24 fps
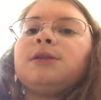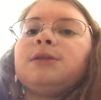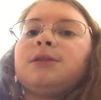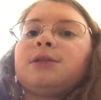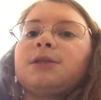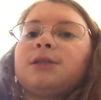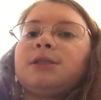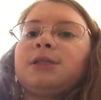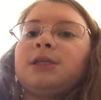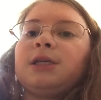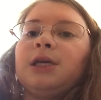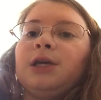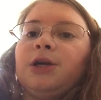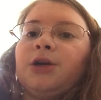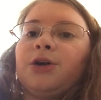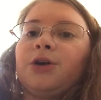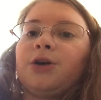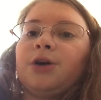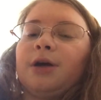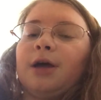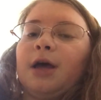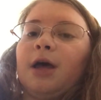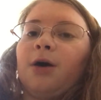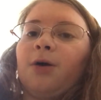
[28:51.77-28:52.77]
to see
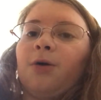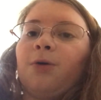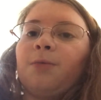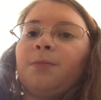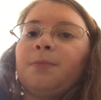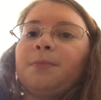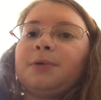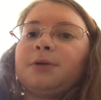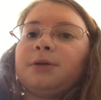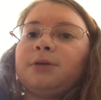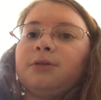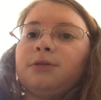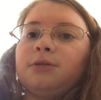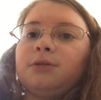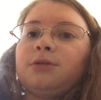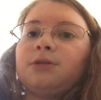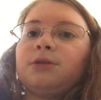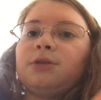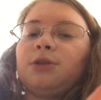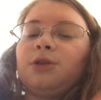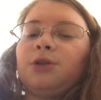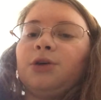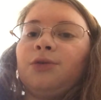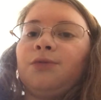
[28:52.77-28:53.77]
her help
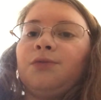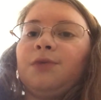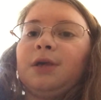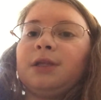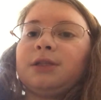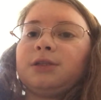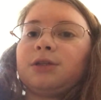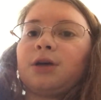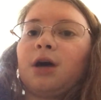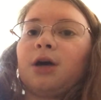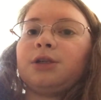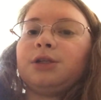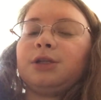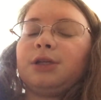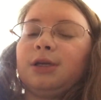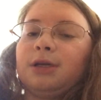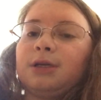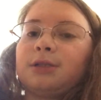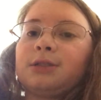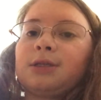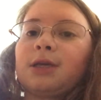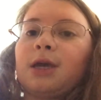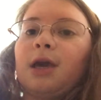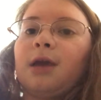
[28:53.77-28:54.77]
Luffy and
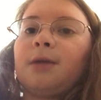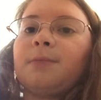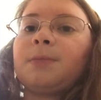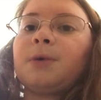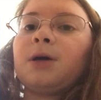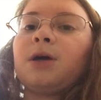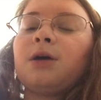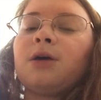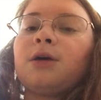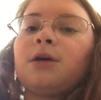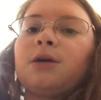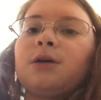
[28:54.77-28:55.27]
Sanji escape.